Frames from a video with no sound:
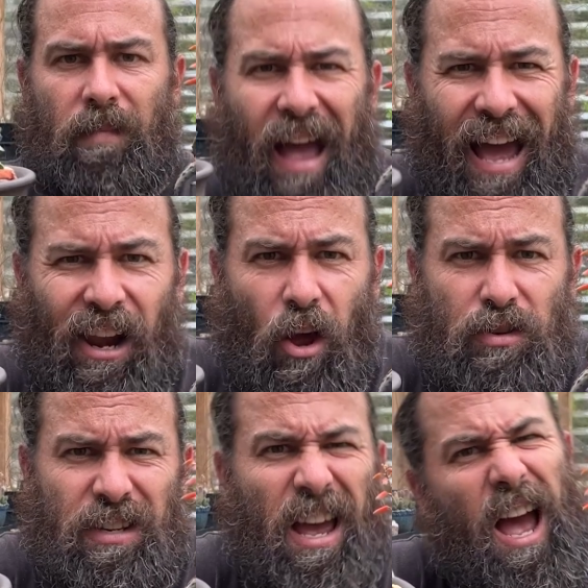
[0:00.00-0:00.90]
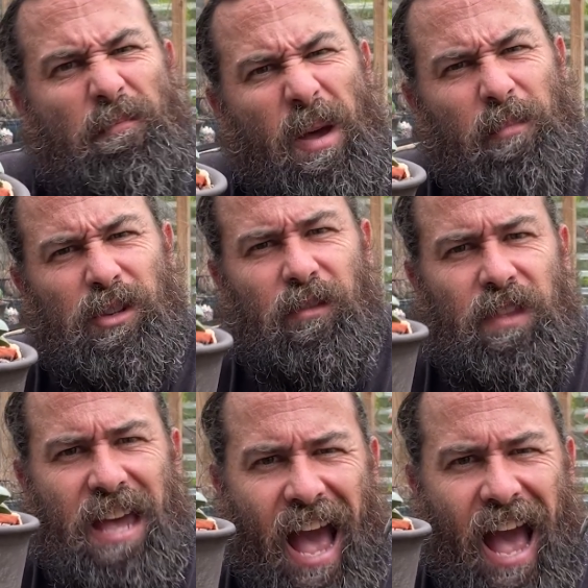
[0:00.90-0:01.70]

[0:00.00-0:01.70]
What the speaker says: Aloes are members of the